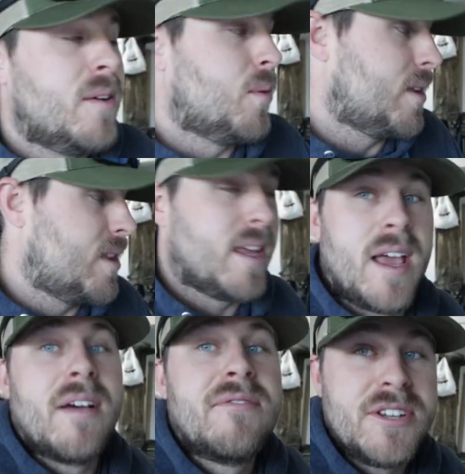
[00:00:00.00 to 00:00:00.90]
with
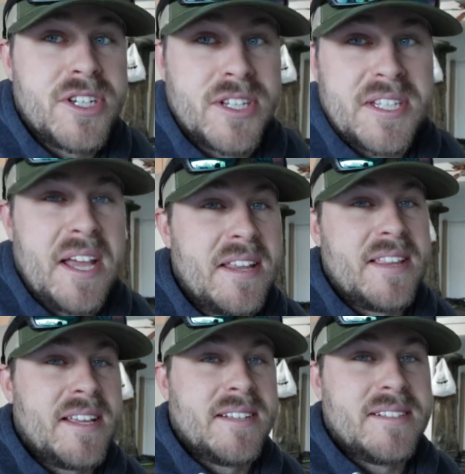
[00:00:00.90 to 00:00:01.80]
the fishing side of
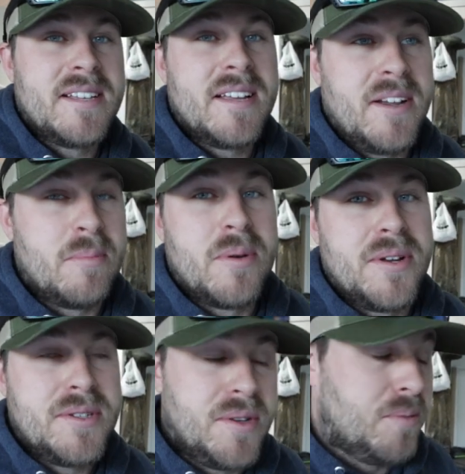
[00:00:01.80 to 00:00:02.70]
things here
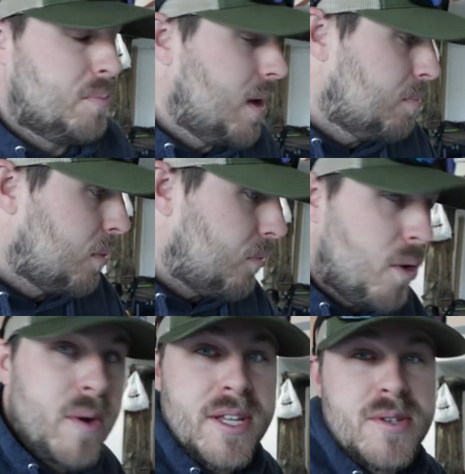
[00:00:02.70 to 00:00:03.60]
pretty soon. But
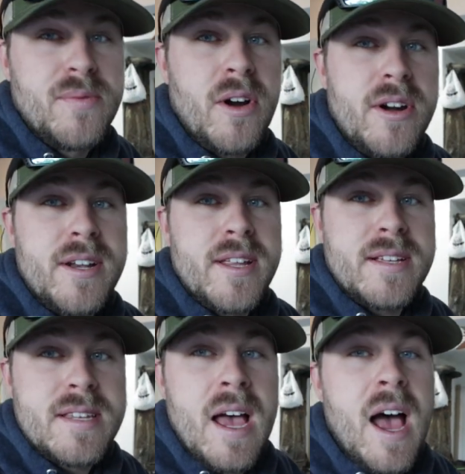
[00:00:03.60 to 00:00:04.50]
before we get too far into
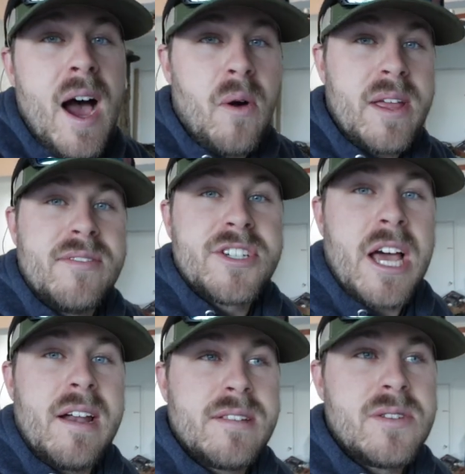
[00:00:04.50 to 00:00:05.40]
this, I wanna give a
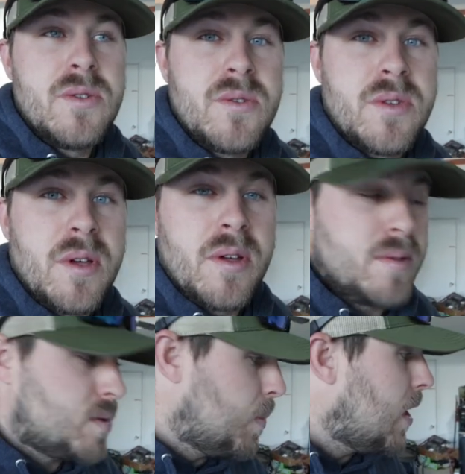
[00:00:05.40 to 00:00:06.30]
shout out to the
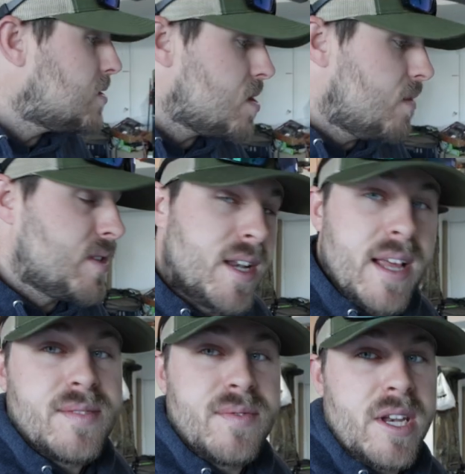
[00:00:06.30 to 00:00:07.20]
sponsor of
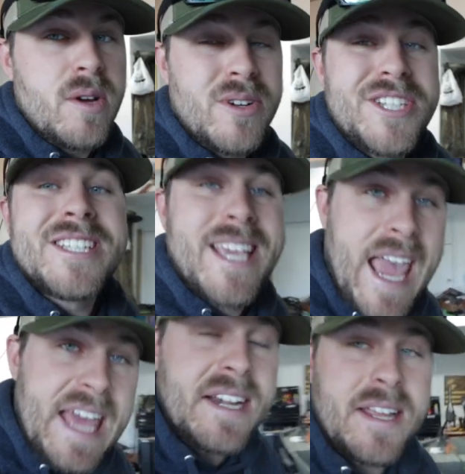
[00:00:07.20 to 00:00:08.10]
today's video, which is
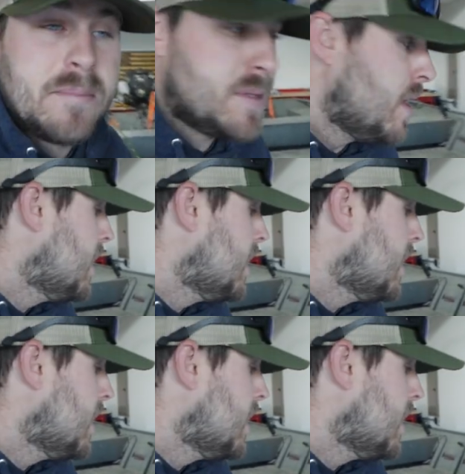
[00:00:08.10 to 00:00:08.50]
Canadips.